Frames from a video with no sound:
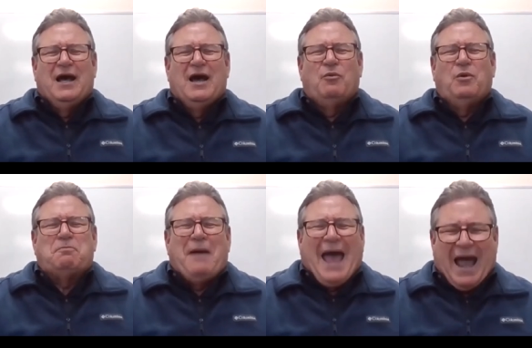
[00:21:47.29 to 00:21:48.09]
uh,
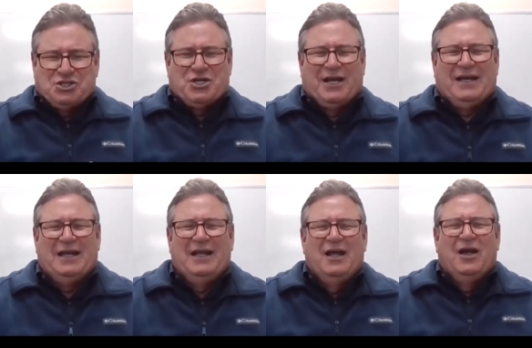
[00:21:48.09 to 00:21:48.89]
with passion,
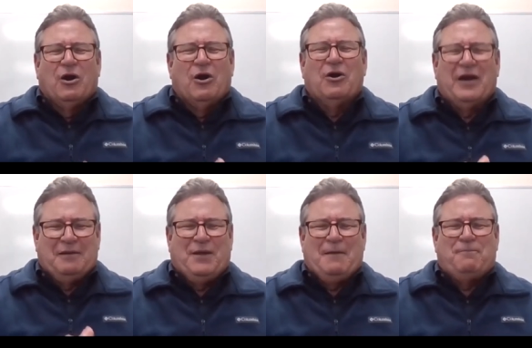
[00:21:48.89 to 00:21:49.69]

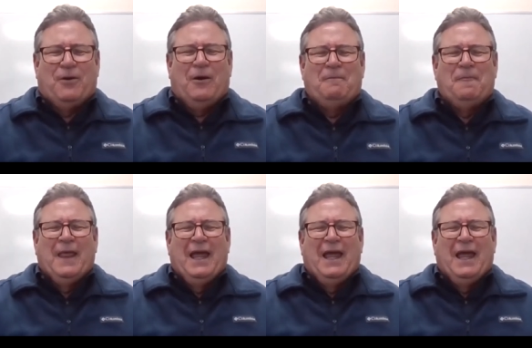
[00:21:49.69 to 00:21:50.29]
hurting people.